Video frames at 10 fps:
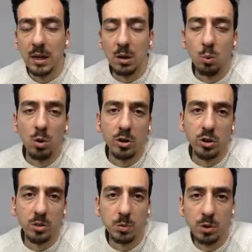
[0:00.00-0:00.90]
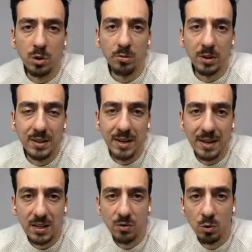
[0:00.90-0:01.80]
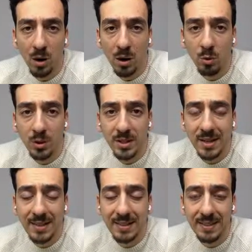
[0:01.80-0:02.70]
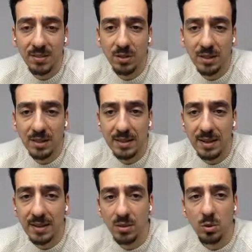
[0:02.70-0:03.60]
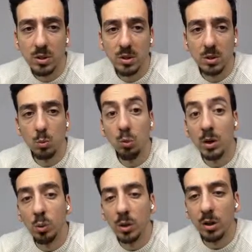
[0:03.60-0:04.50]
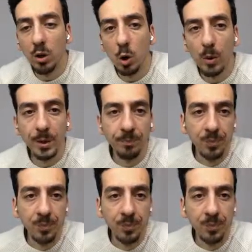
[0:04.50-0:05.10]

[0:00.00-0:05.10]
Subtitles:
watch and observe the next few hours and even days to see where we're going.